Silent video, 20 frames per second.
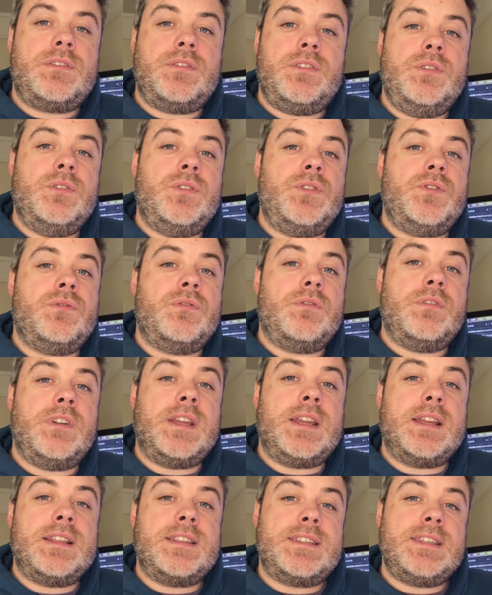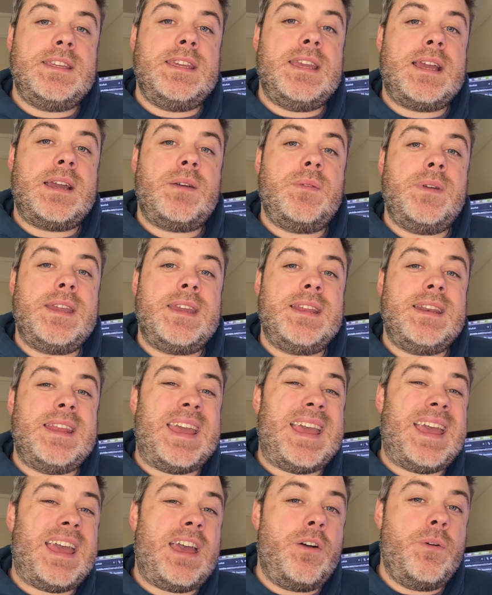to your drawing, and see how it can
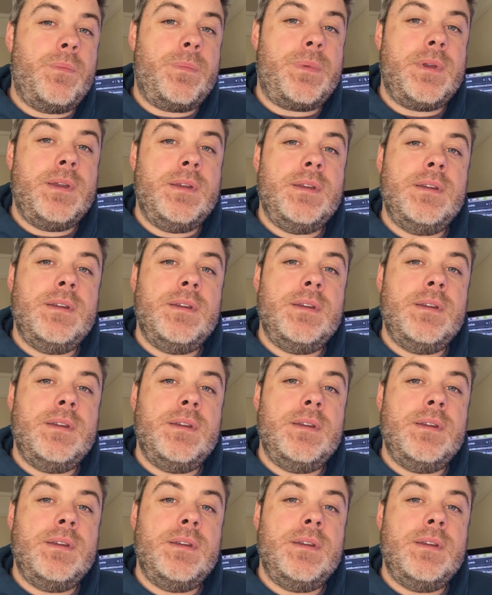help